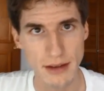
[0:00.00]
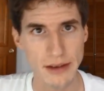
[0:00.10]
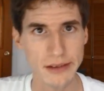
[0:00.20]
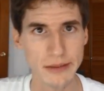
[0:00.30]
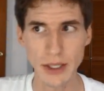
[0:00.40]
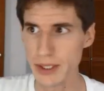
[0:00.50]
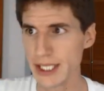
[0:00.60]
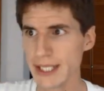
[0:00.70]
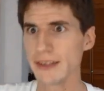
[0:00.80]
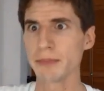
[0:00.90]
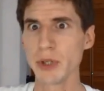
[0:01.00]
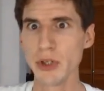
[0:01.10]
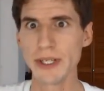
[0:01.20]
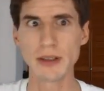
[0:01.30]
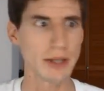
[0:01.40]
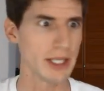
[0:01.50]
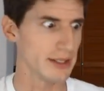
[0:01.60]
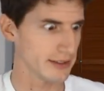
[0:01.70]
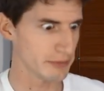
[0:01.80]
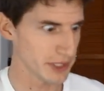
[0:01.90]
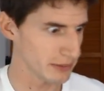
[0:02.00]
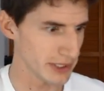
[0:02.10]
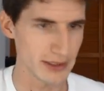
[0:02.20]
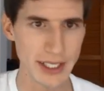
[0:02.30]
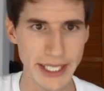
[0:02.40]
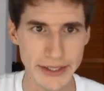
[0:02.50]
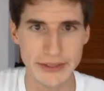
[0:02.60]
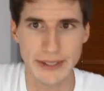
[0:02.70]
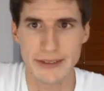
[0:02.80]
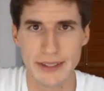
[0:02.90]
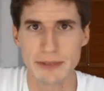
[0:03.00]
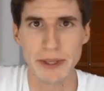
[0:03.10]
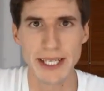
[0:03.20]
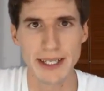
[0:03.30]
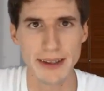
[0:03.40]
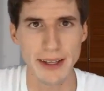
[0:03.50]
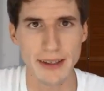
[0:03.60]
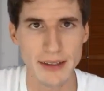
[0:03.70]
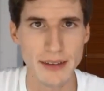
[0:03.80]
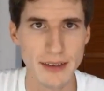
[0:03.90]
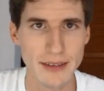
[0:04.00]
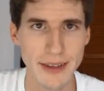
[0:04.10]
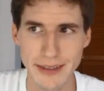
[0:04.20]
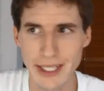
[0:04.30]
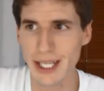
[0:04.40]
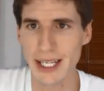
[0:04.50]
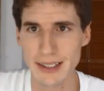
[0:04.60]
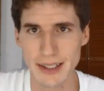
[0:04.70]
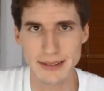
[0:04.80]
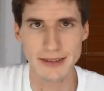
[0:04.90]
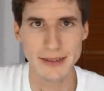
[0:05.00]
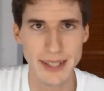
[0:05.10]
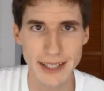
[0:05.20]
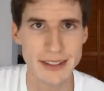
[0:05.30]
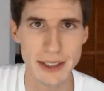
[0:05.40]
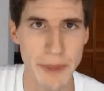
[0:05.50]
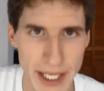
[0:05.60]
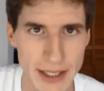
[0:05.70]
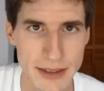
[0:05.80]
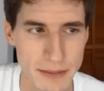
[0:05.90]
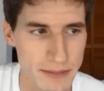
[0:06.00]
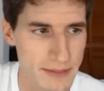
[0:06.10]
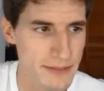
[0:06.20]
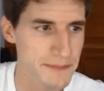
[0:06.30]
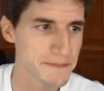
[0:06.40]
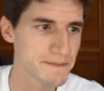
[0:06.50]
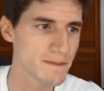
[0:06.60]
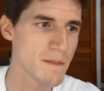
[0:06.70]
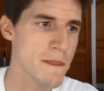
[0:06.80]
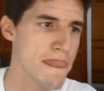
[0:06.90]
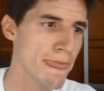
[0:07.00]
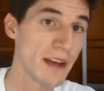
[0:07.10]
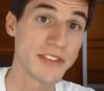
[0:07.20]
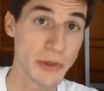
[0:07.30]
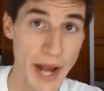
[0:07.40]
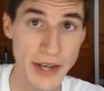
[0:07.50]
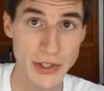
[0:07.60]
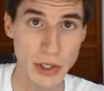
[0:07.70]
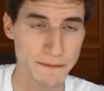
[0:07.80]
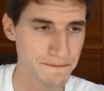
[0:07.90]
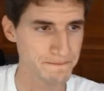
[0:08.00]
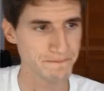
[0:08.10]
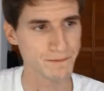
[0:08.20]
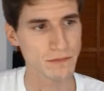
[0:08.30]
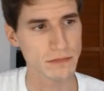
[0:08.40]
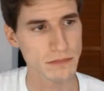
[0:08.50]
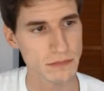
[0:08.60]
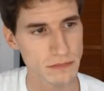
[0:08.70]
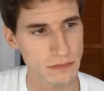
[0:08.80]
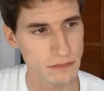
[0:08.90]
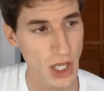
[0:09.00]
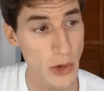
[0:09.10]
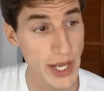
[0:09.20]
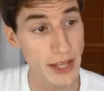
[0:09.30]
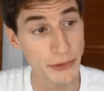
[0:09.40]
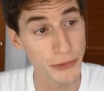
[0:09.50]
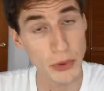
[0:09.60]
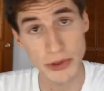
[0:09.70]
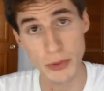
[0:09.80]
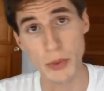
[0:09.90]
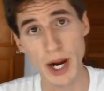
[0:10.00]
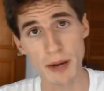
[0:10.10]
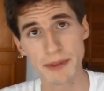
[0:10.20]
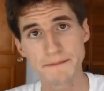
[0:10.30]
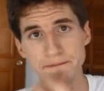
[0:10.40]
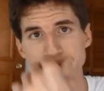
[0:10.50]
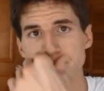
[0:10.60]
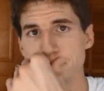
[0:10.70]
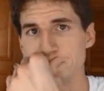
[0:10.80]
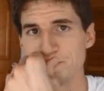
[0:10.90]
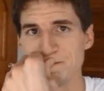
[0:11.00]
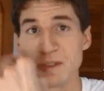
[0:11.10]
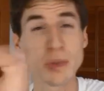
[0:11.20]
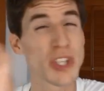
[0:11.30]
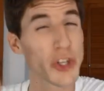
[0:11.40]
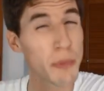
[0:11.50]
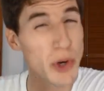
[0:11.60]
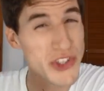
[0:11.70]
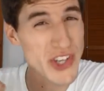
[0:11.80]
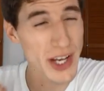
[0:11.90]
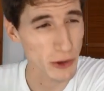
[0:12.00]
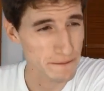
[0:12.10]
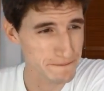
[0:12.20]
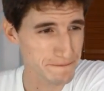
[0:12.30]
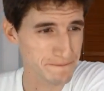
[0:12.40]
Right? We don't need to disprove it or run an experiment. It just doesn't explain anything. It doesn't enlighten us as a mechanism. It's irrational. Okay, and the fourth requirement, this one's a little more subtle.